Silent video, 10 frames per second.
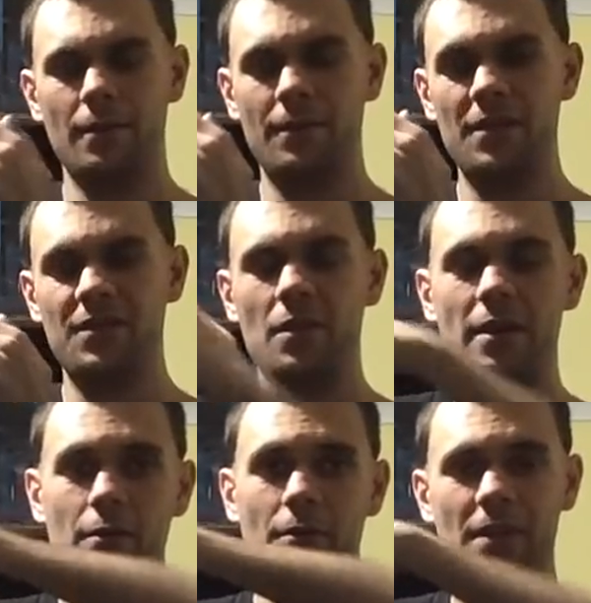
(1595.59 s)
this
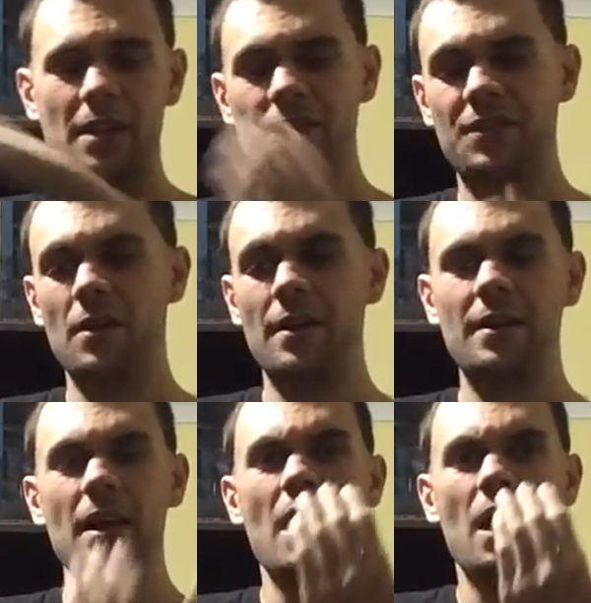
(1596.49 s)
side or the other
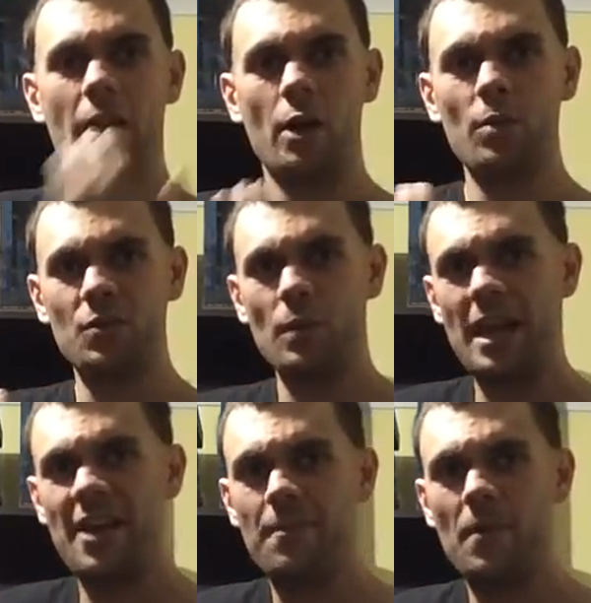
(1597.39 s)
side, I always want
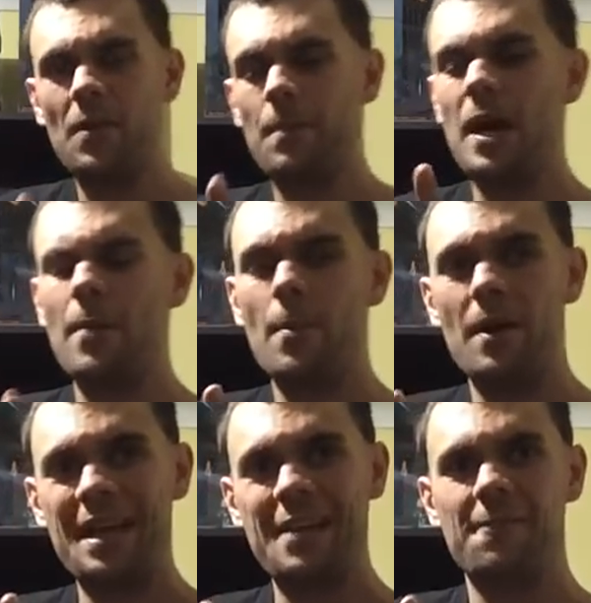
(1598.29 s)
to have the palm of
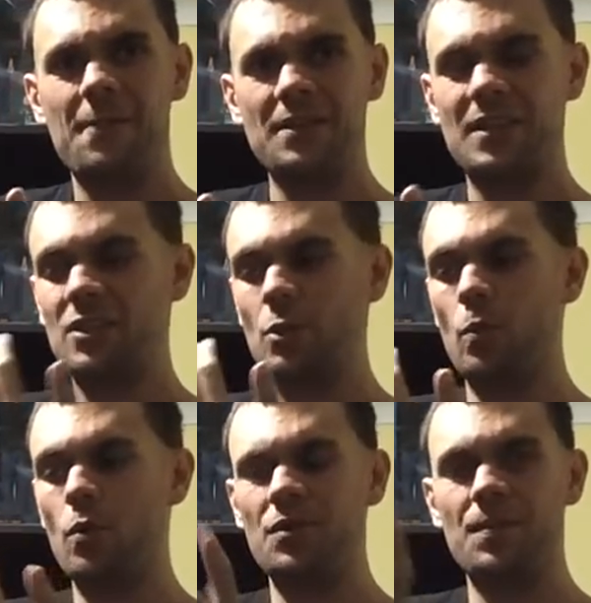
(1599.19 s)
my hand facing
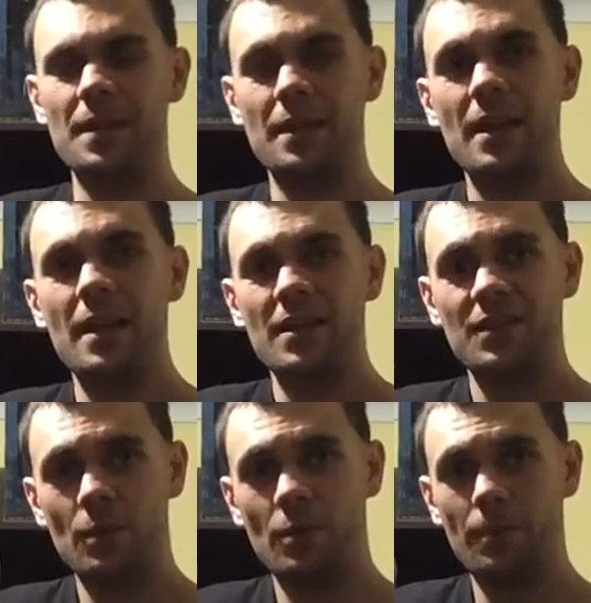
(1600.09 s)
towards me.
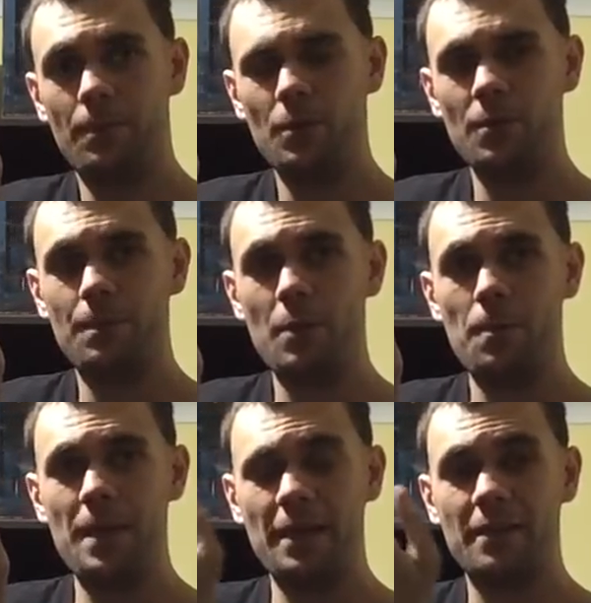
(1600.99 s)
So I'll pull the
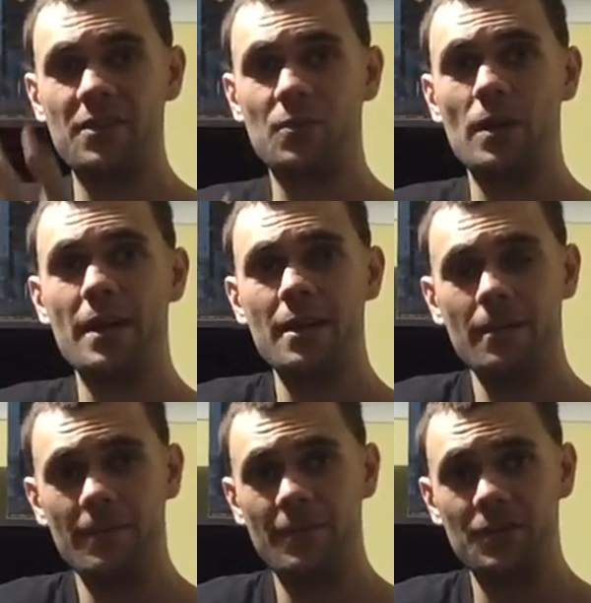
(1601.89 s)
bolt back this way
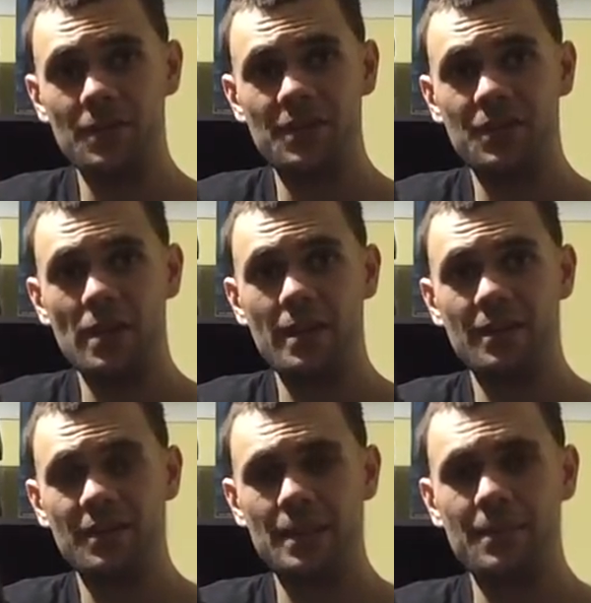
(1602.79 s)
if it's on this side,
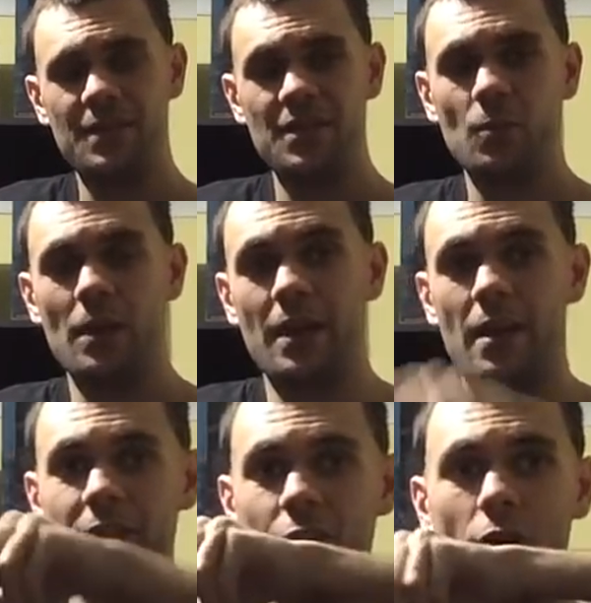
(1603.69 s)
and same as this way.
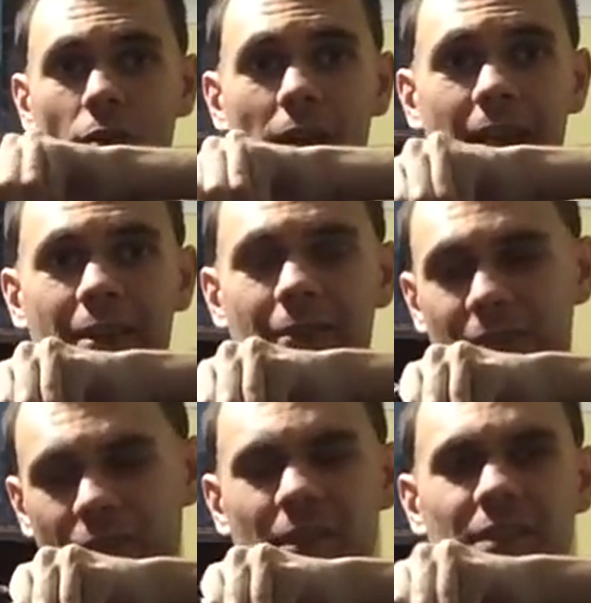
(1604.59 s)
I don't like, if
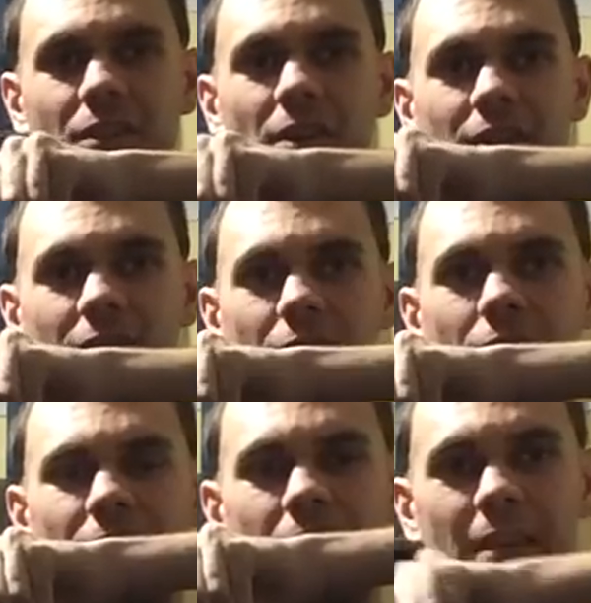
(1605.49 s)
it's on this side, to
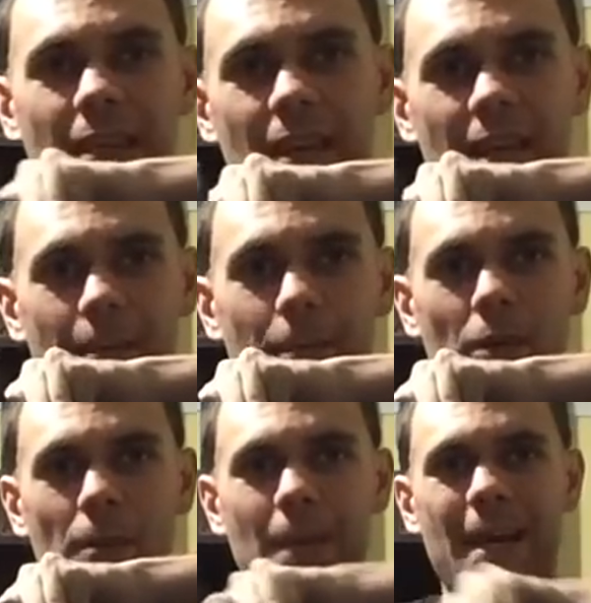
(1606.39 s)
use it and
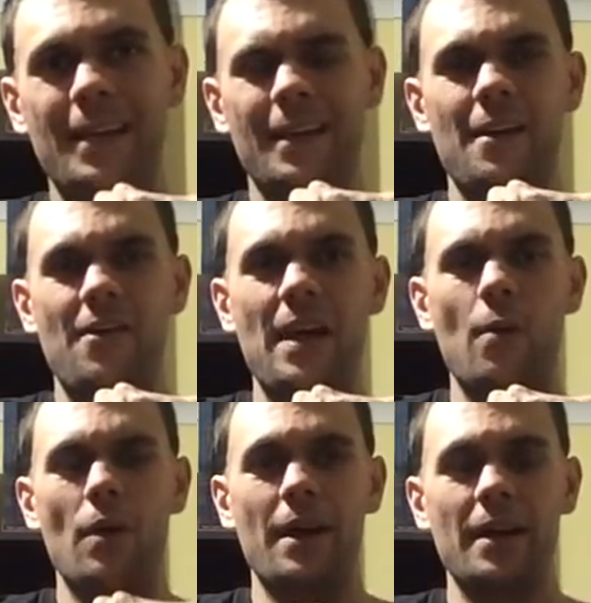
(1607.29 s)
pull it back
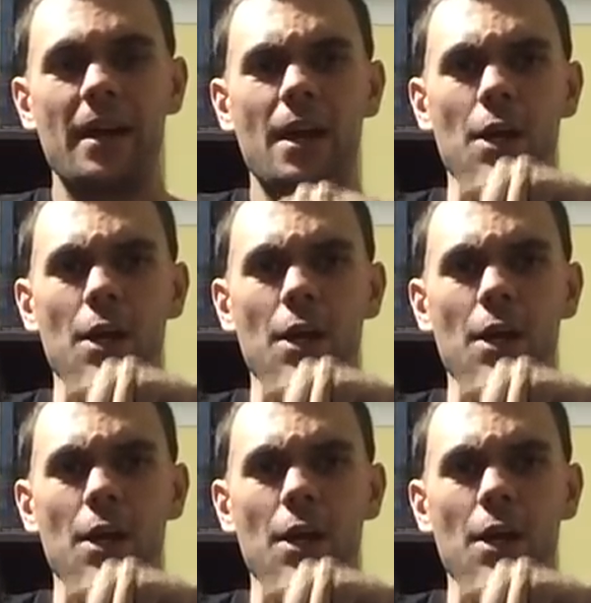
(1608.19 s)
that way.